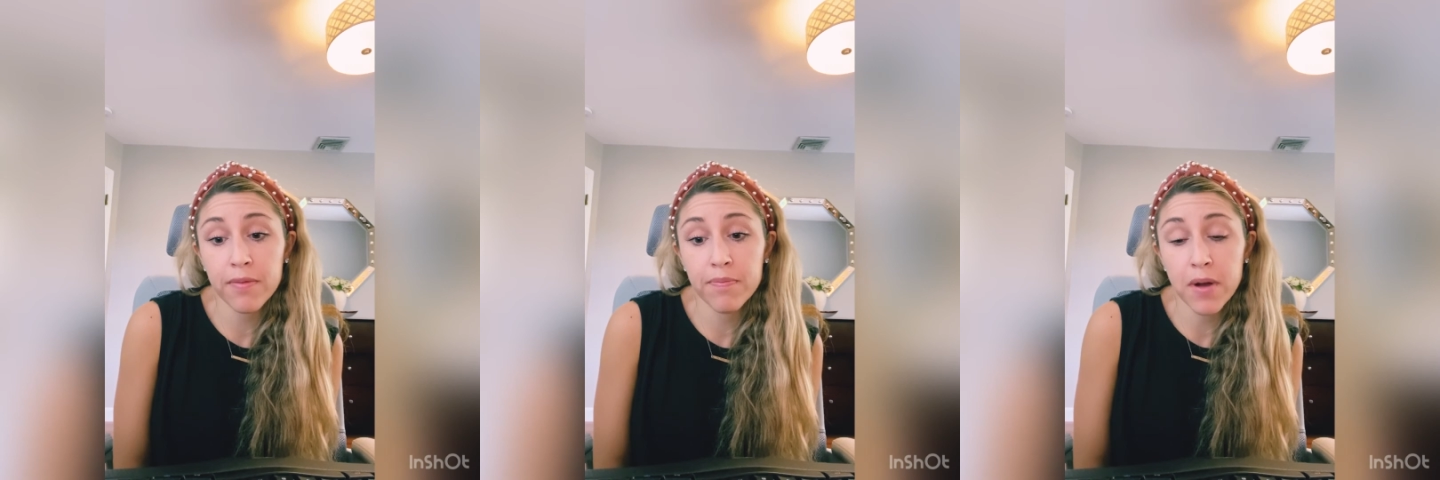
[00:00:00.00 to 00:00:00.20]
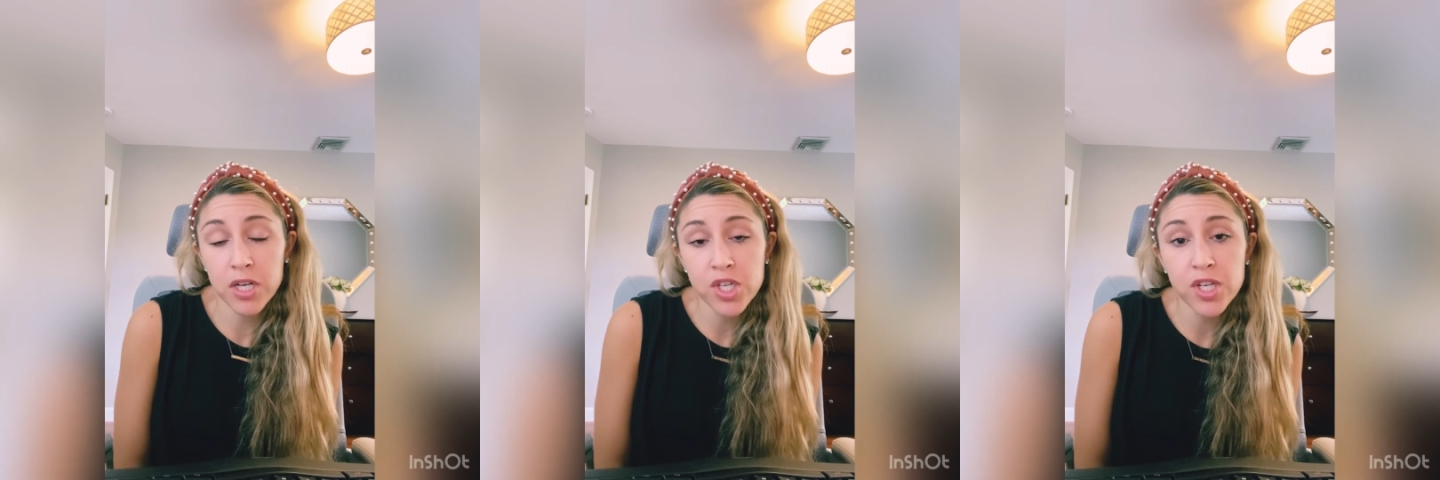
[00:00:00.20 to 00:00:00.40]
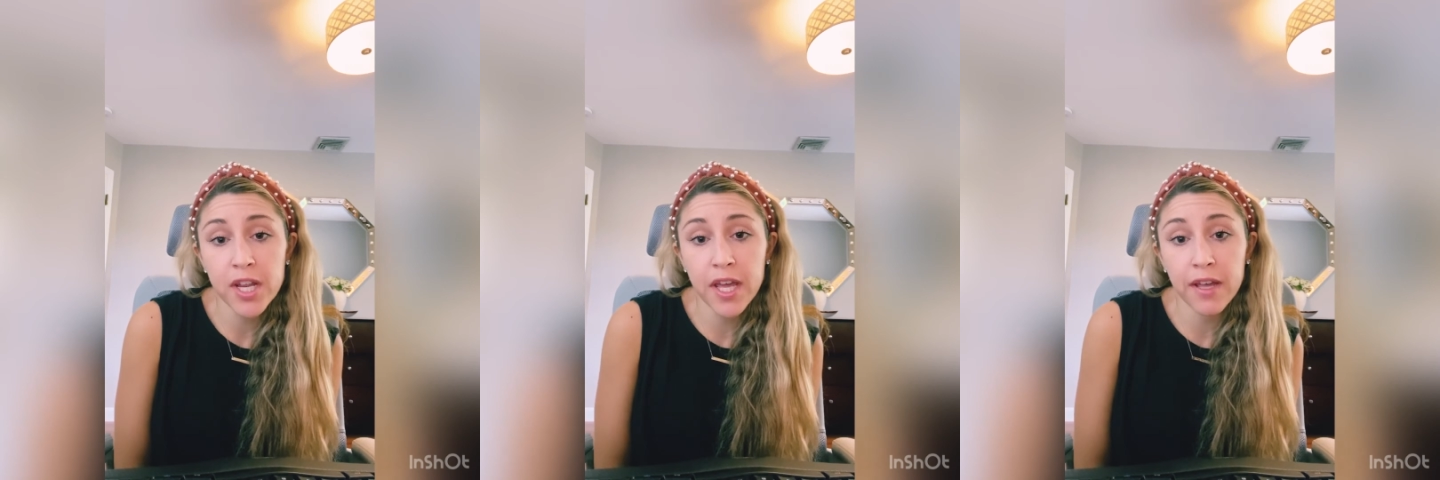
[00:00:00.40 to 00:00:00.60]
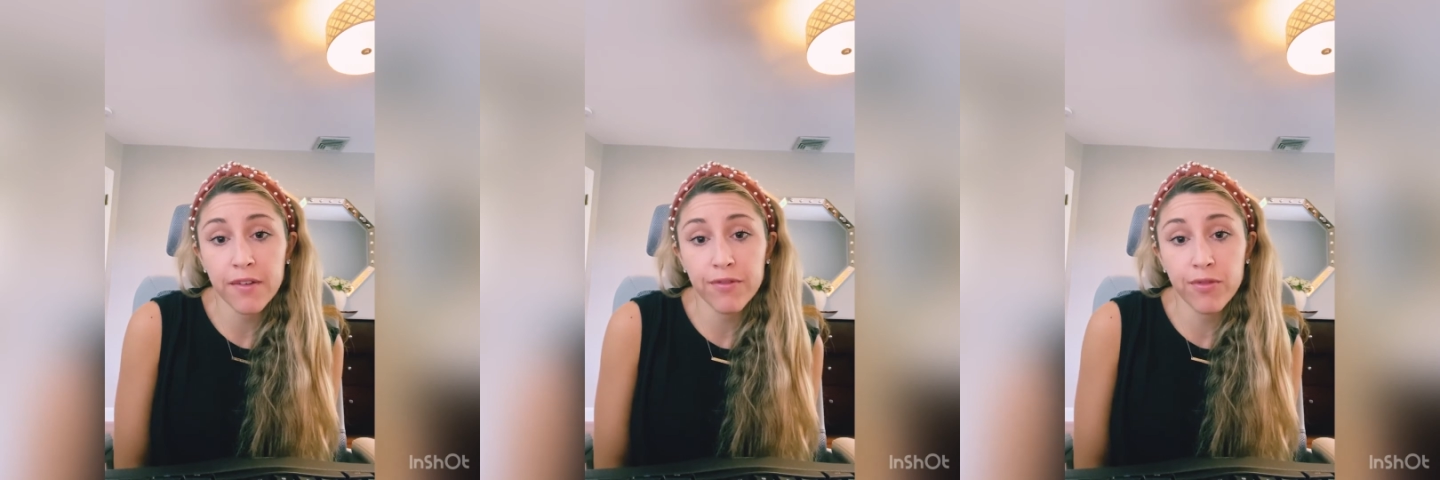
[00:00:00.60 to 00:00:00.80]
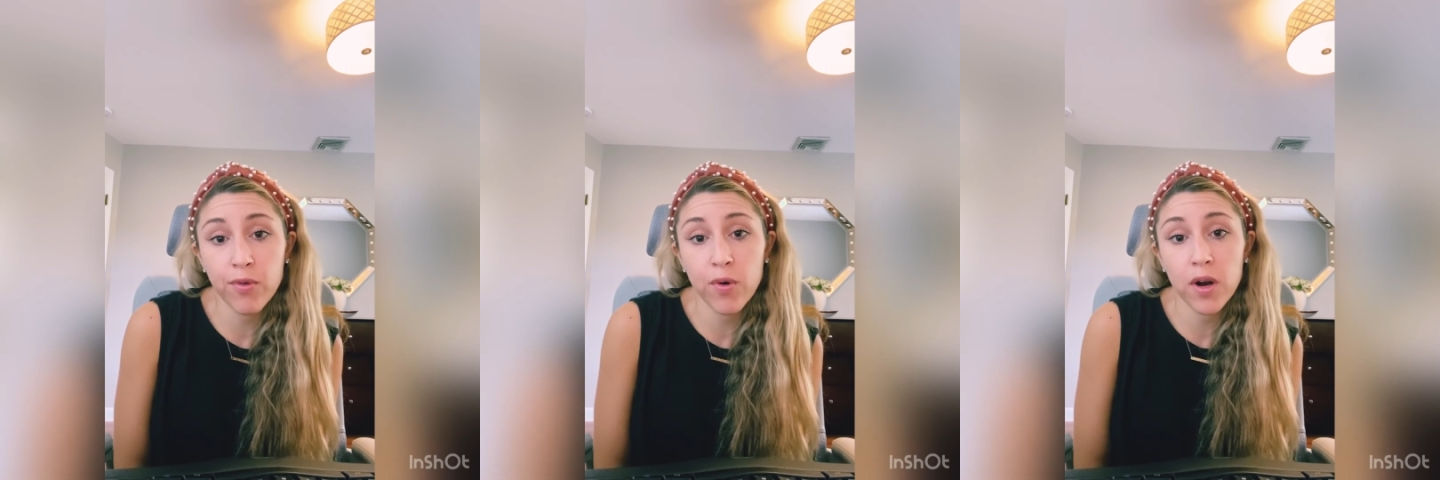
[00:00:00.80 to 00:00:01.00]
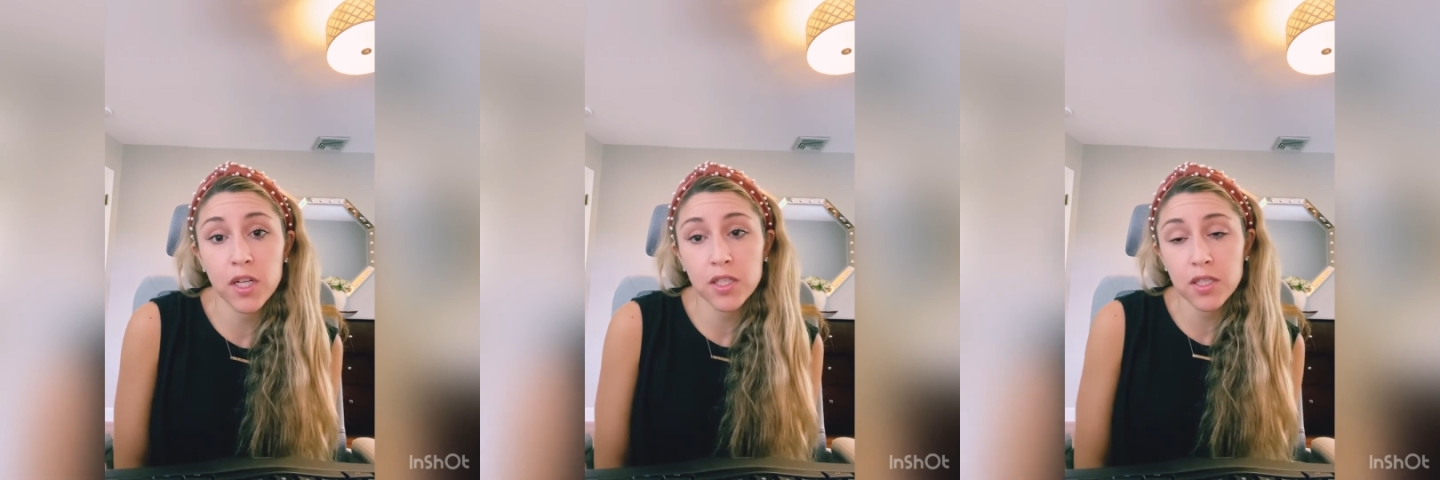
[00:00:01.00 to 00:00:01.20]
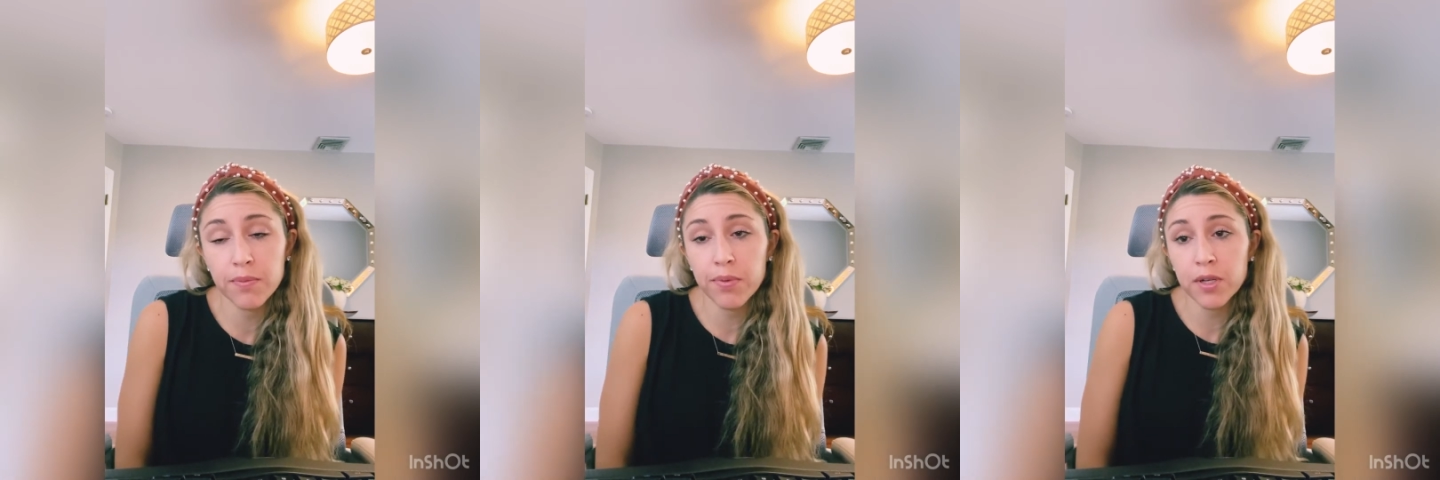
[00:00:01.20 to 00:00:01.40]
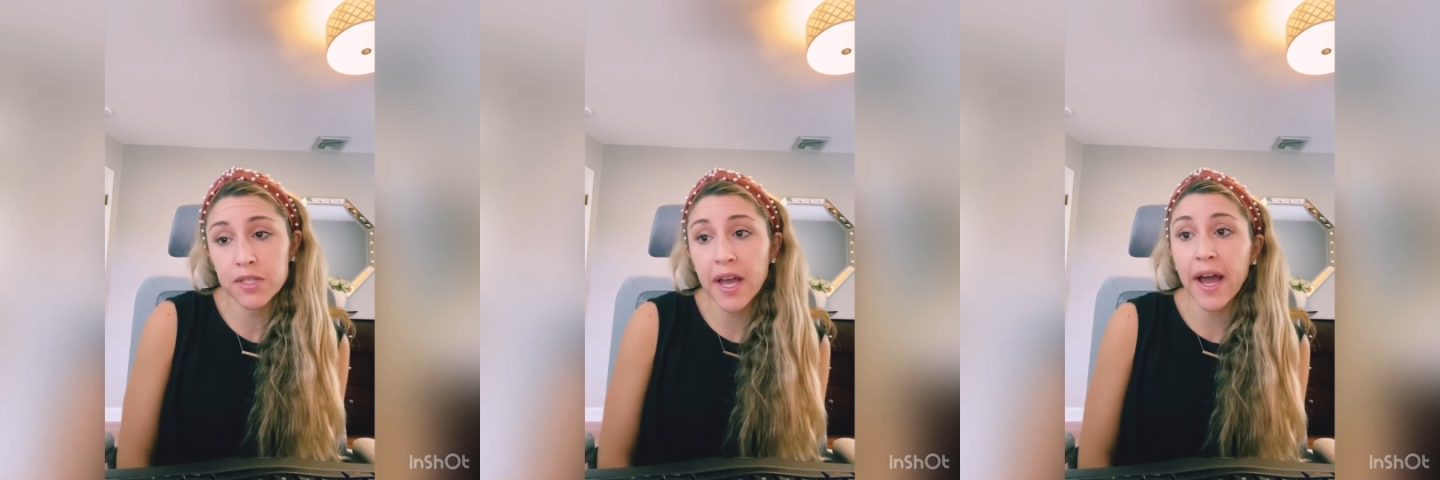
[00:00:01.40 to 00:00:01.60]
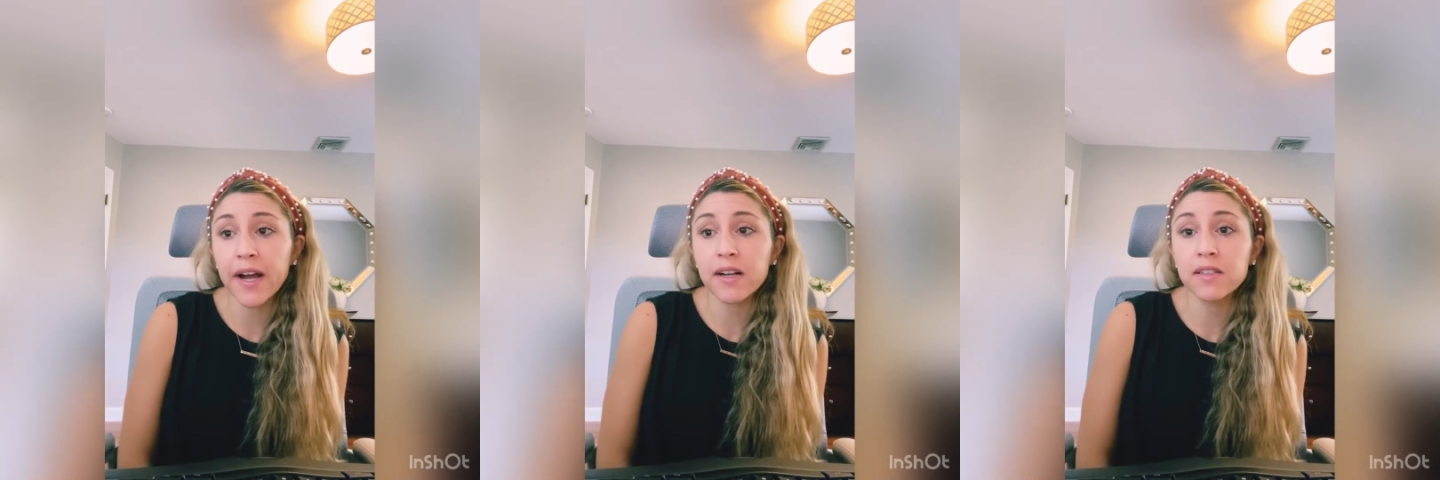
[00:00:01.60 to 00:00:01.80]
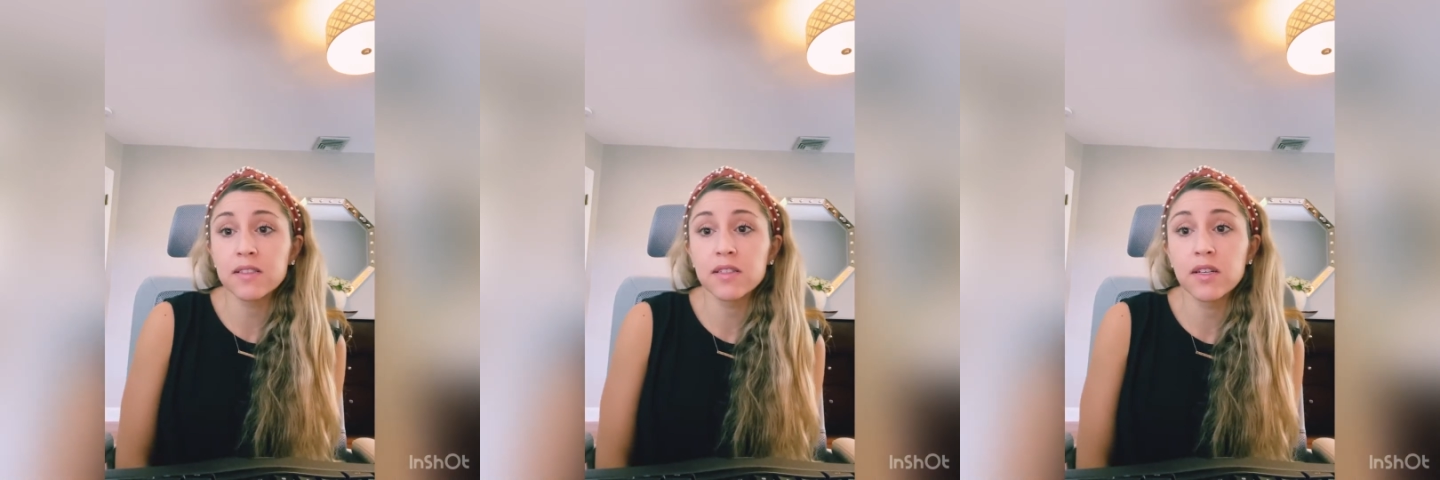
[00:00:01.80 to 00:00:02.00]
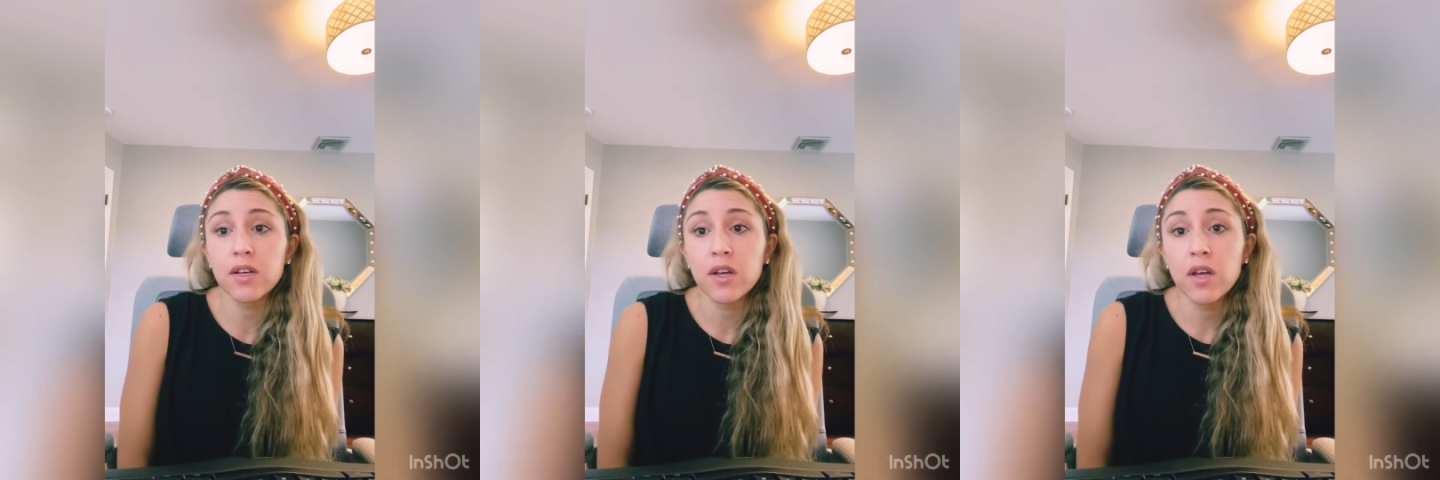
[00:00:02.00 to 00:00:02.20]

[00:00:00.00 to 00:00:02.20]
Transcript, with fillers: budgeting for to protect.